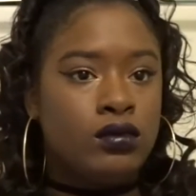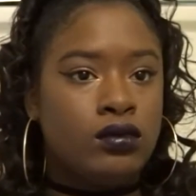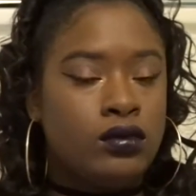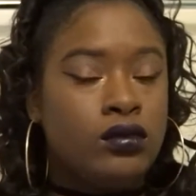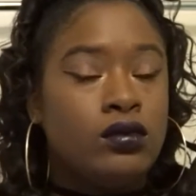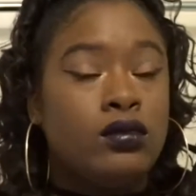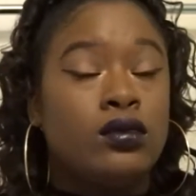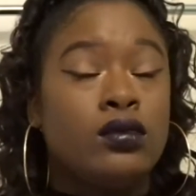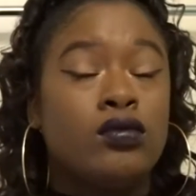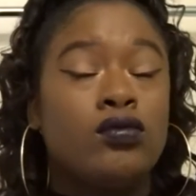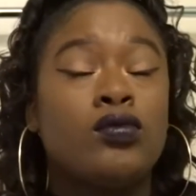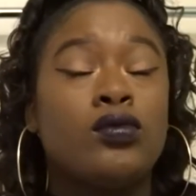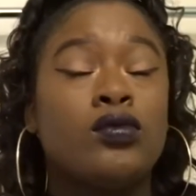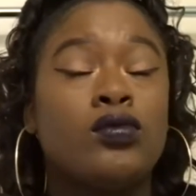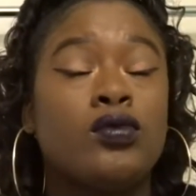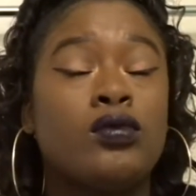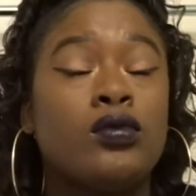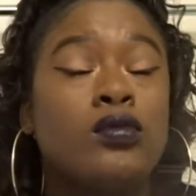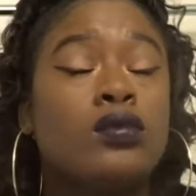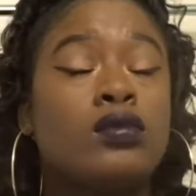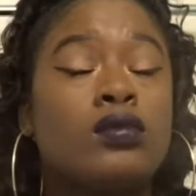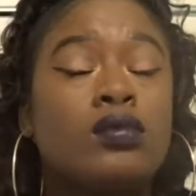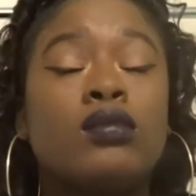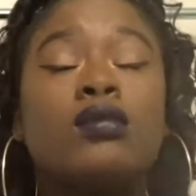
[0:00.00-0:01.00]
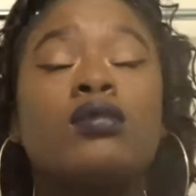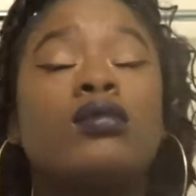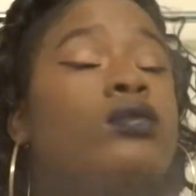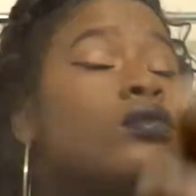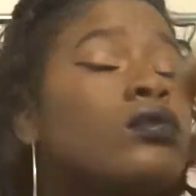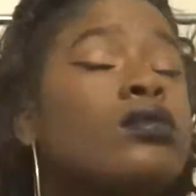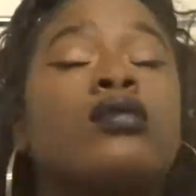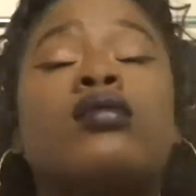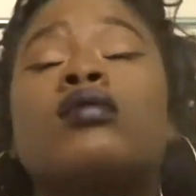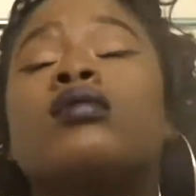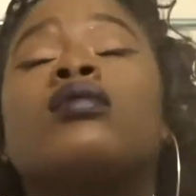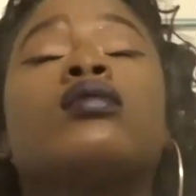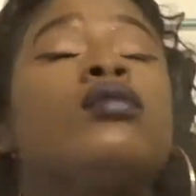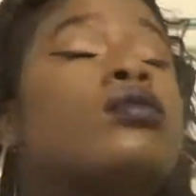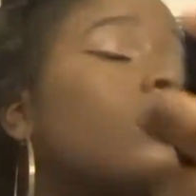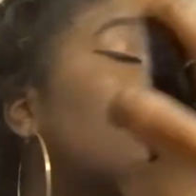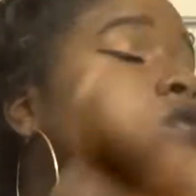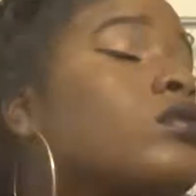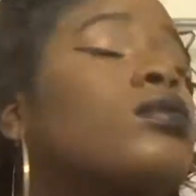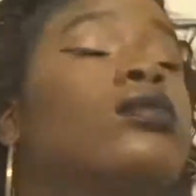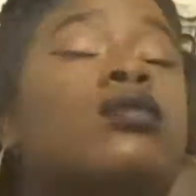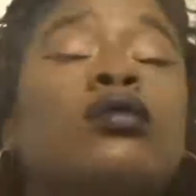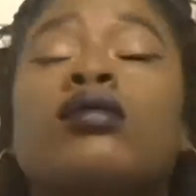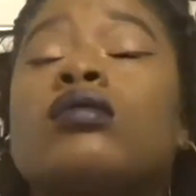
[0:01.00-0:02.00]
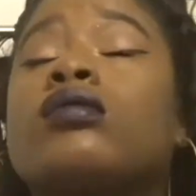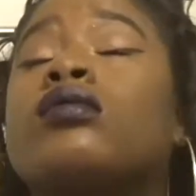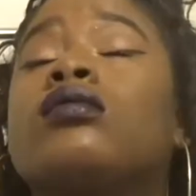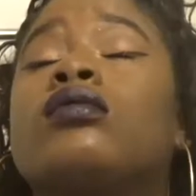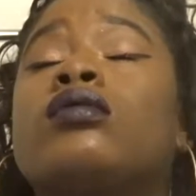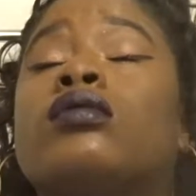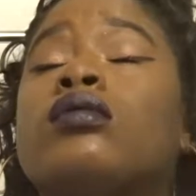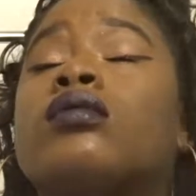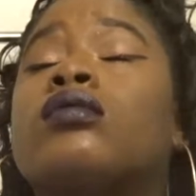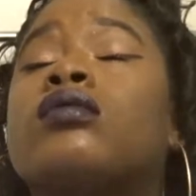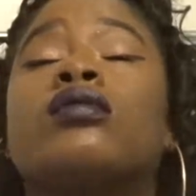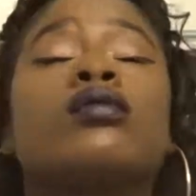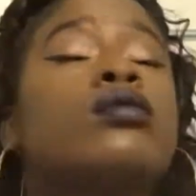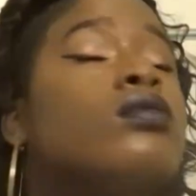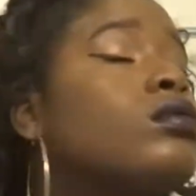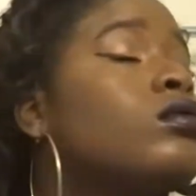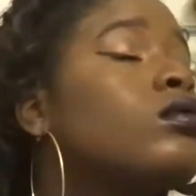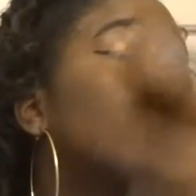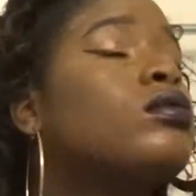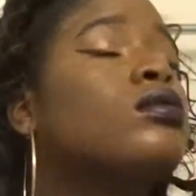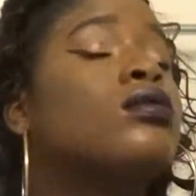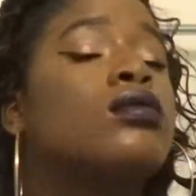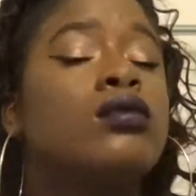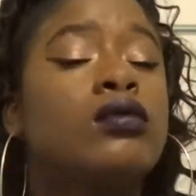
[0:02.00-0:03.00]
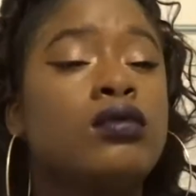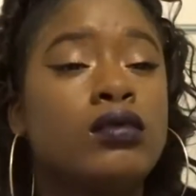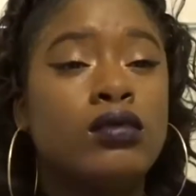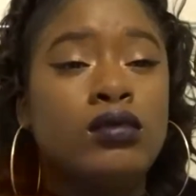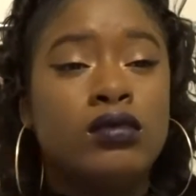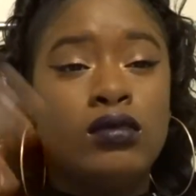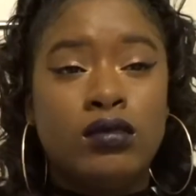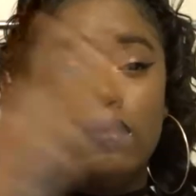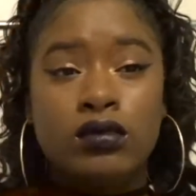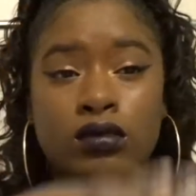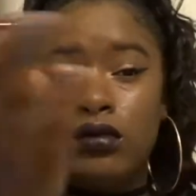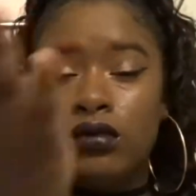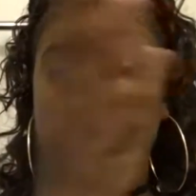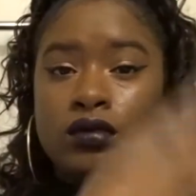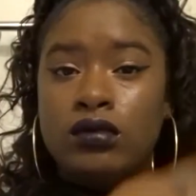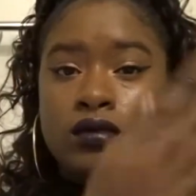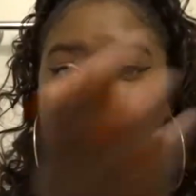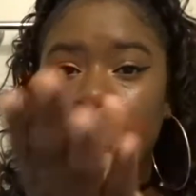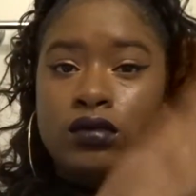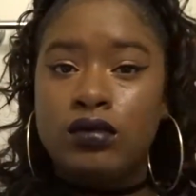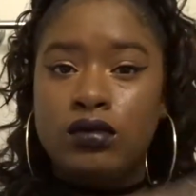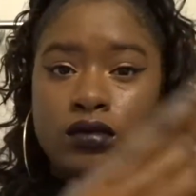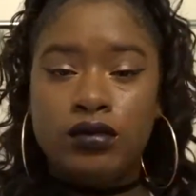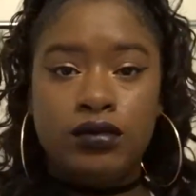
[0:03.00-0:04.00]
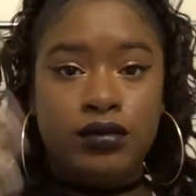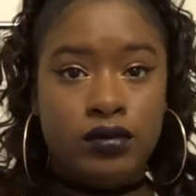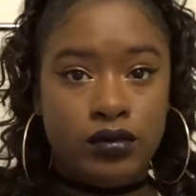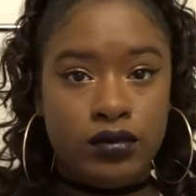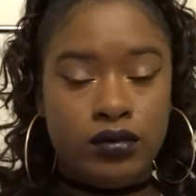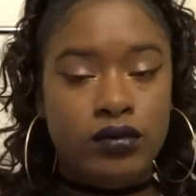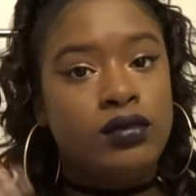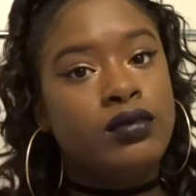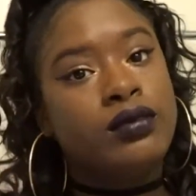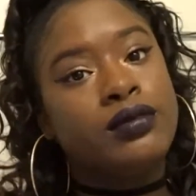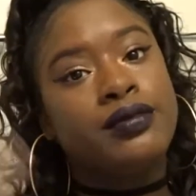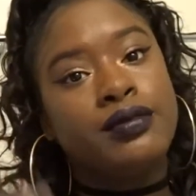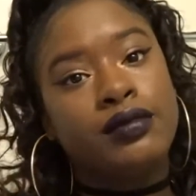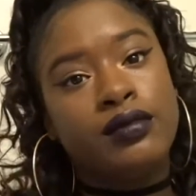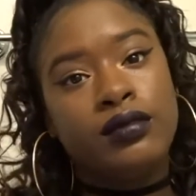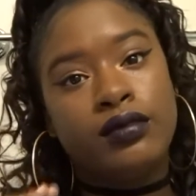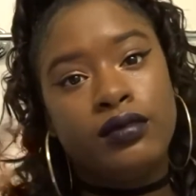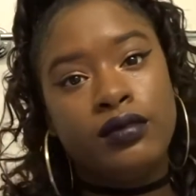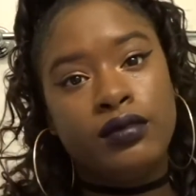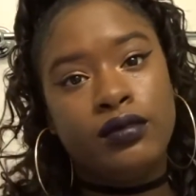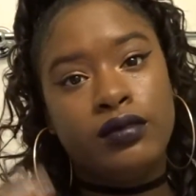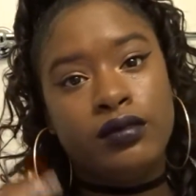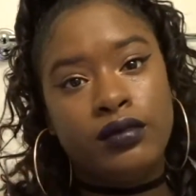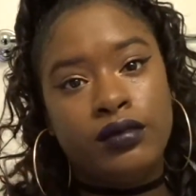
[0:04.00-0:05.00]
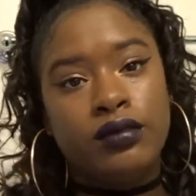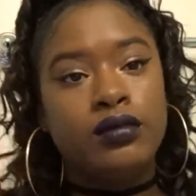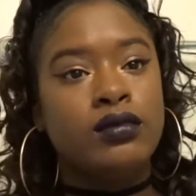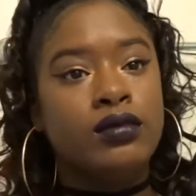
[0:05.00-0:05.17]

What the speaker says: Once that is done, I'm taking my NYX Dewy Setting Spray and applying that to my face.